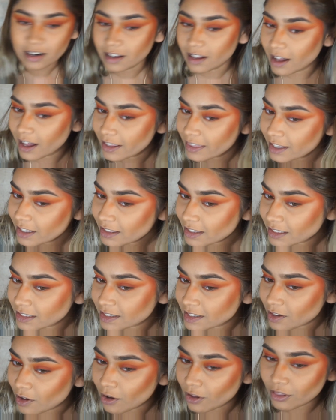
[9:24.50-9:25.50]
I think that's
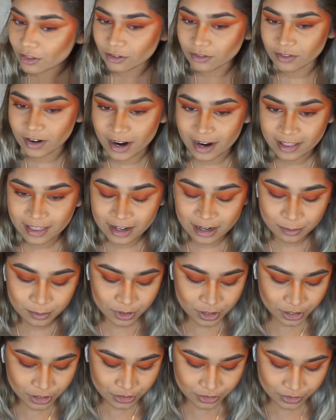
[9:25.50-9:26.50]
all the red that I'm
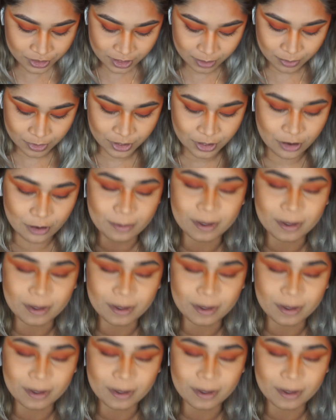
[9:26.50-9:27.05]
gonna use. I'm gonna go